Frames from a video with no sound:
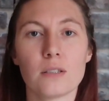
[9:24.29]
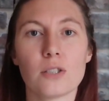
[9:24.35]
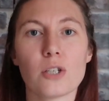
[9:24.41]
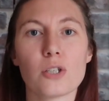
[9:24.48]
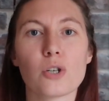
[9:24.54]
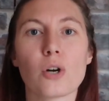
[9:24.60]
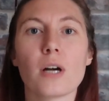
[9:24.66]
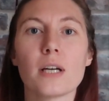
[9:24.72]

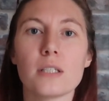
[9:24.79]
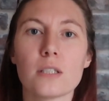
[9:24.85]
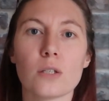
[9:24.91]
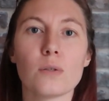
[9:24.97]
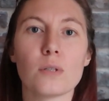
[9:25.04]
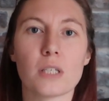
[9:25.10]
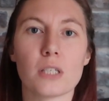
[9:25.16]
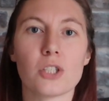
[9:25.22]
to try and
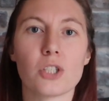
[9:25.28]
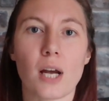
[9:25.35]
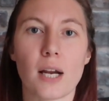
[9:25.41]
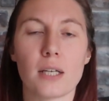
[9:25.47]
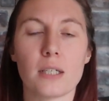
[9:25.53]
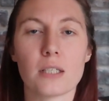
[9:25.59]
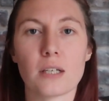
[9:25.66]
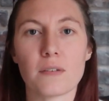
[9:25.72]
do this
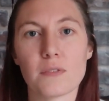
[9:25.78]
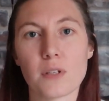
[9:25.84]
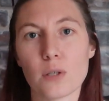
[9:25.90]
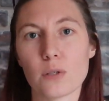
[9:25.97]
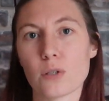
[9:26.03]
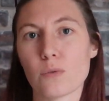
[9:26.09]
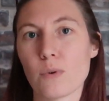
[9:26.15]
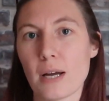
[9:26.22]
challenge if
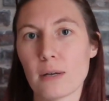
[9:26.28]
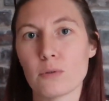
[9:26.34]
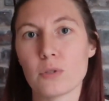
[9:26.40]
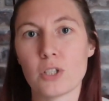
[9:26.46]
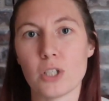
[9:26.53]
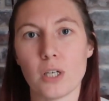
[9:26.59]
those around